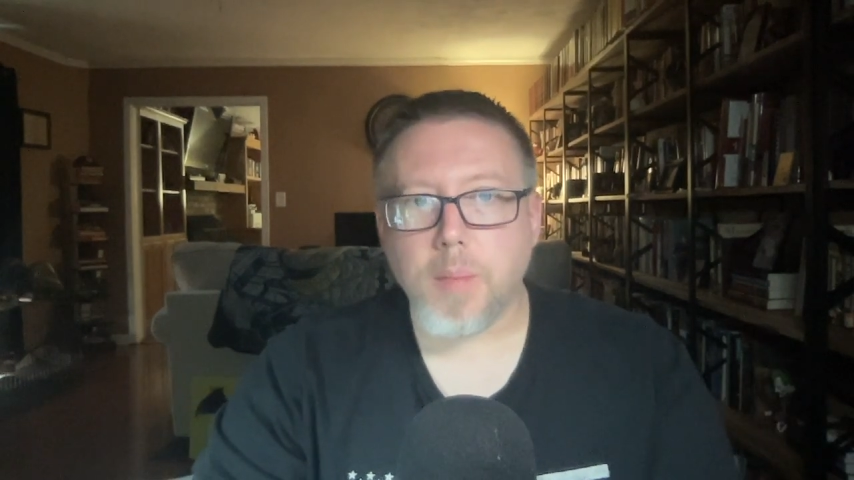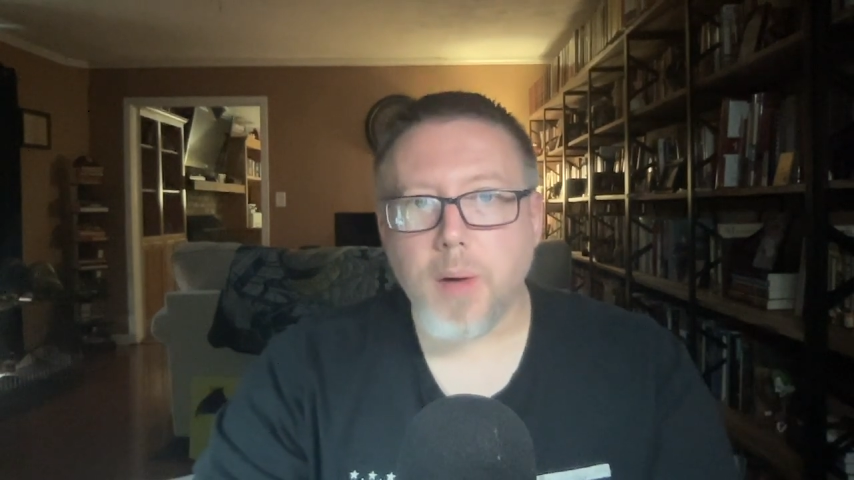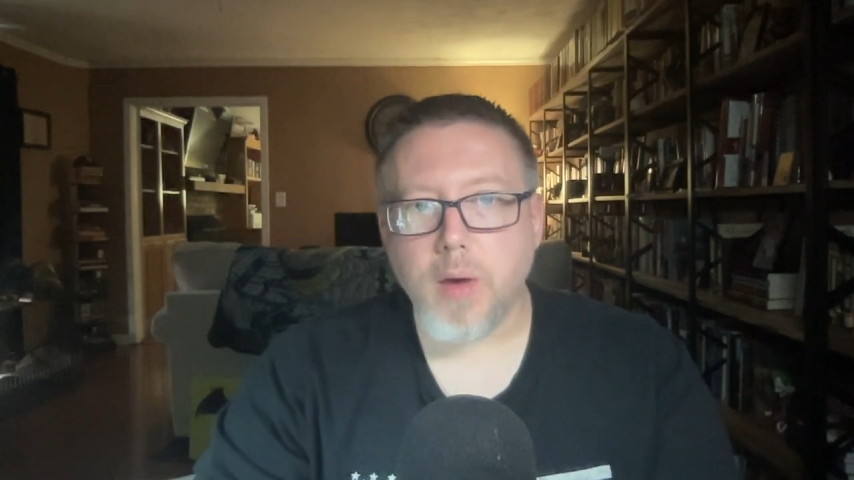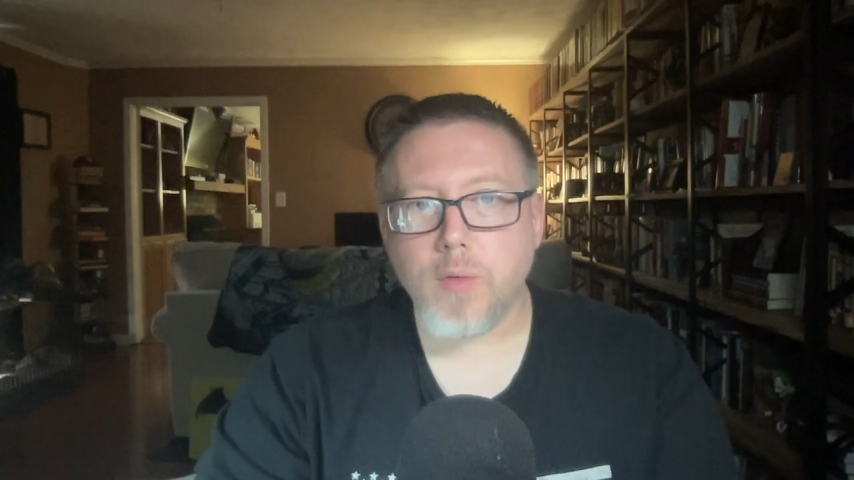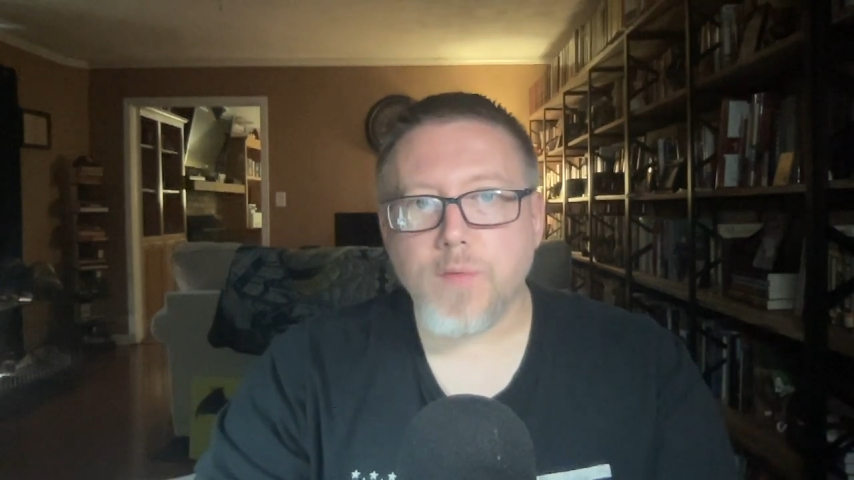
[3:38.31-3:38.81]

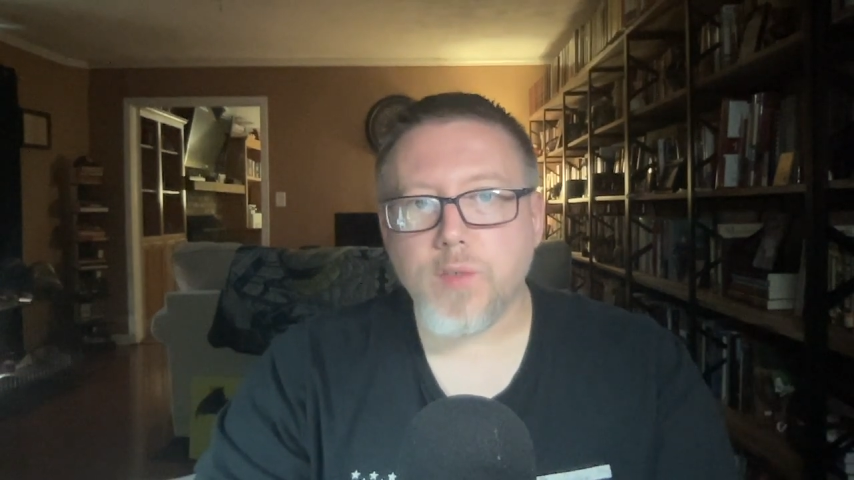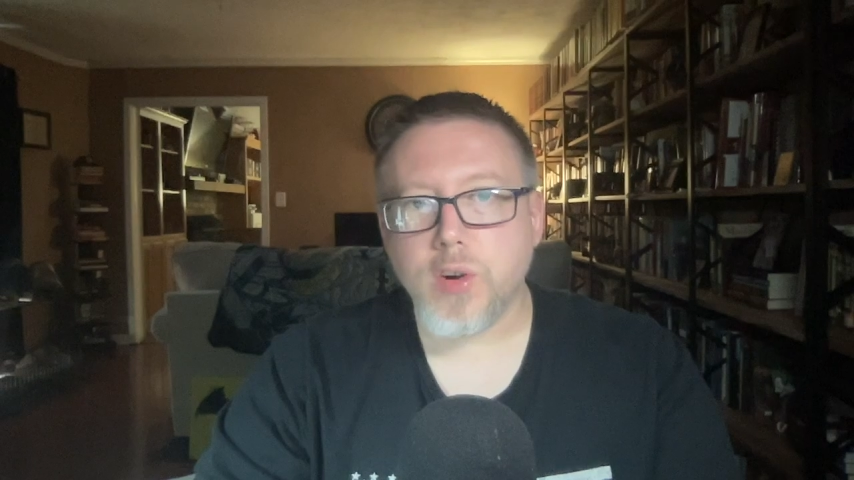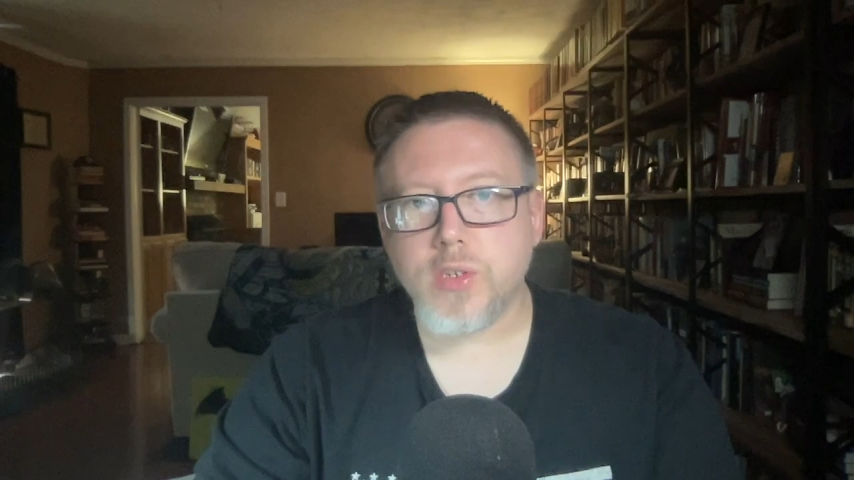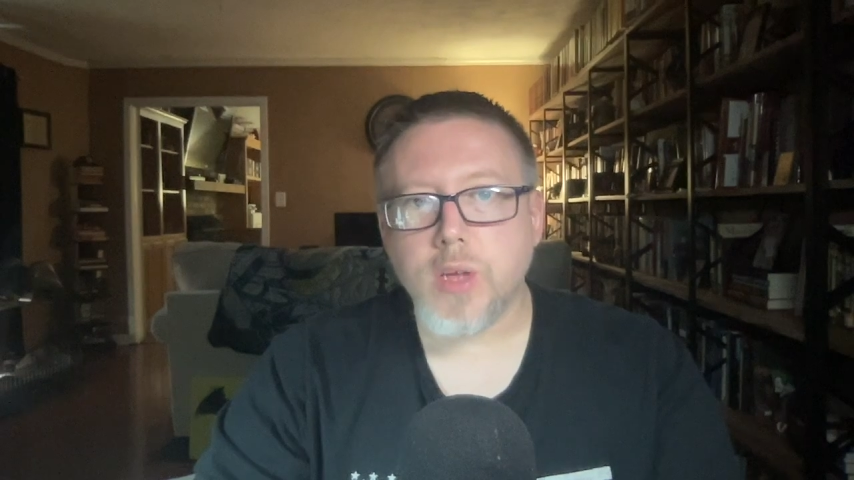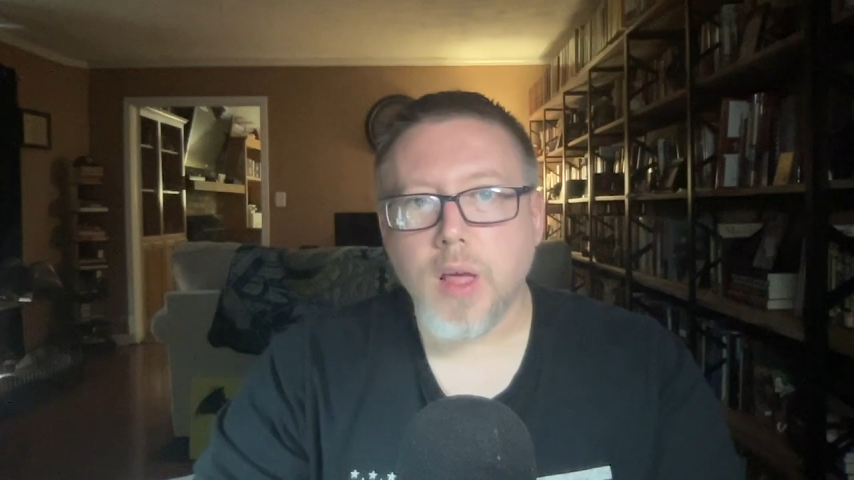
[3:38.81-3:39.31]
pun
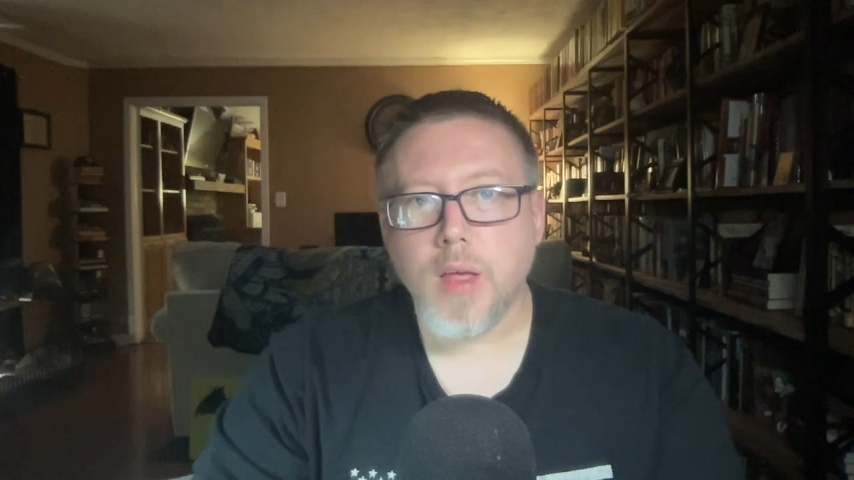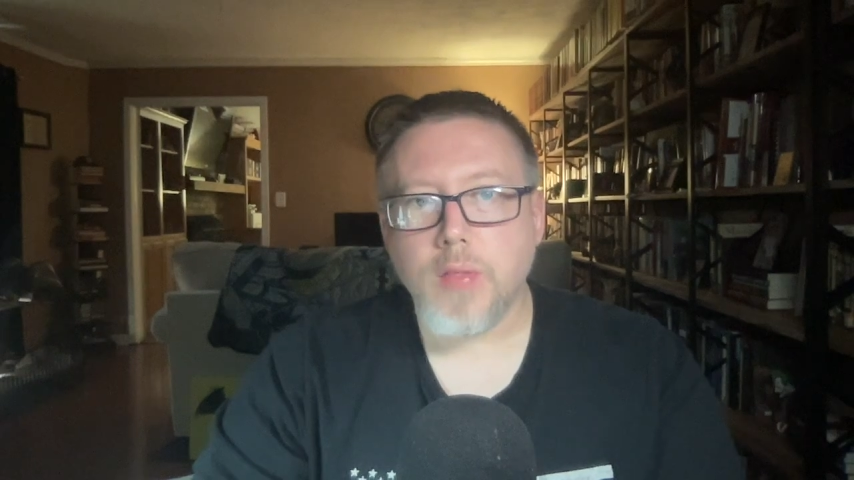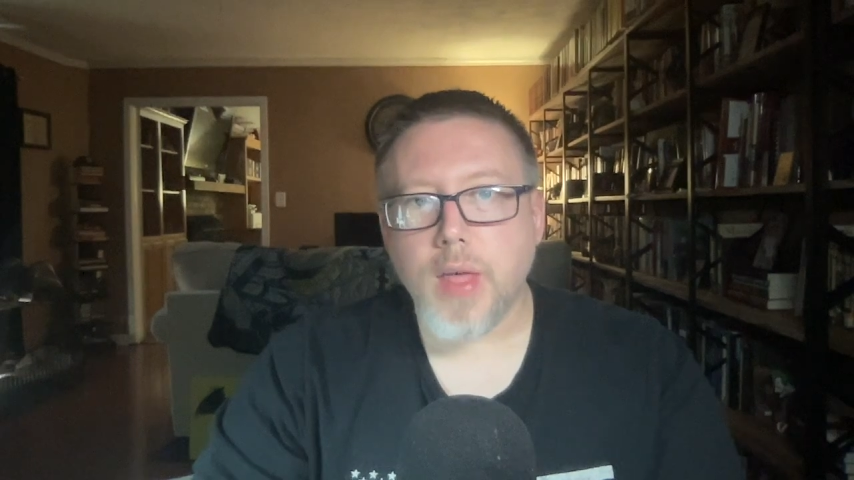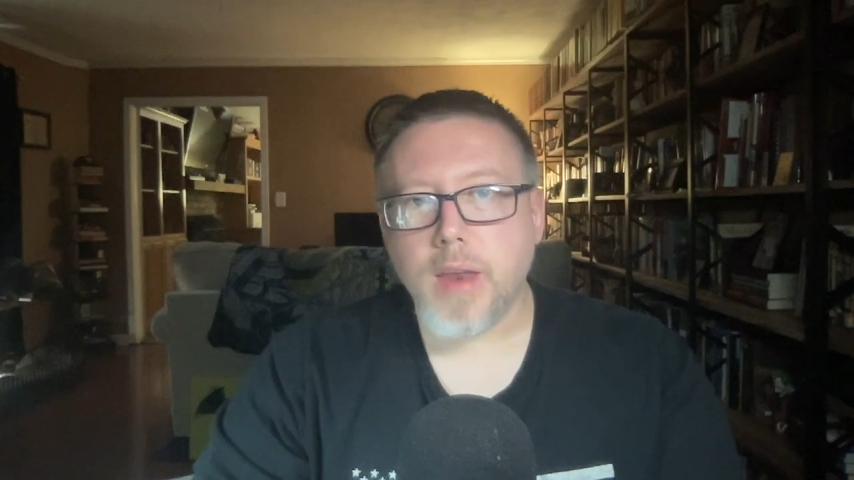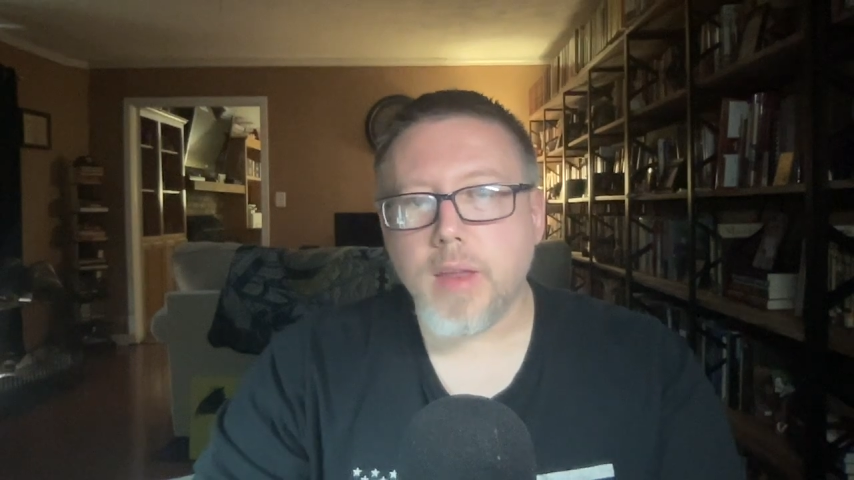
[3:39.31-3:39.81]
refers
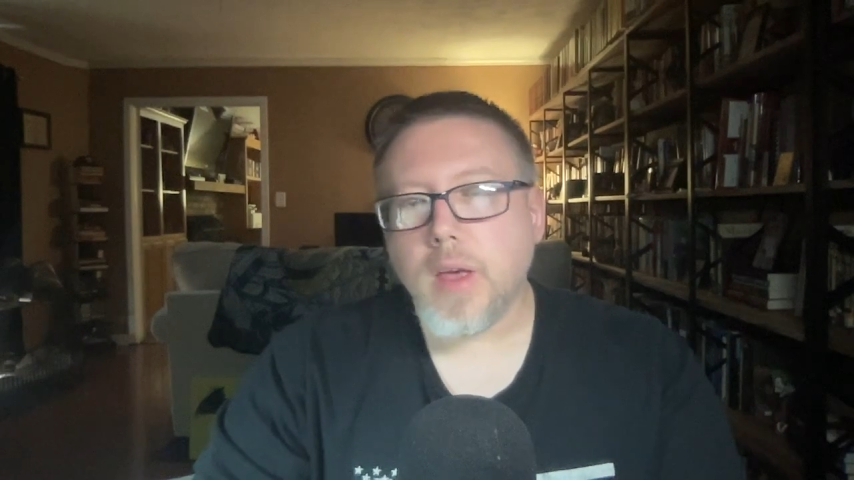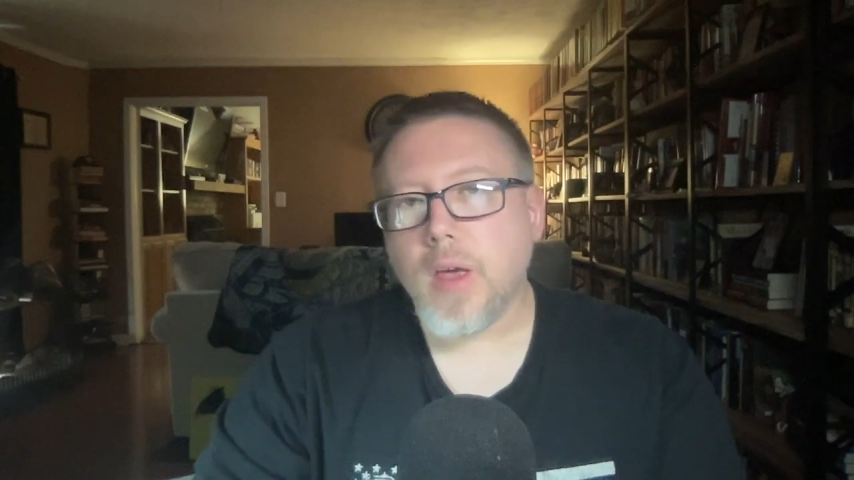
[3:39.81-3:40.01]
then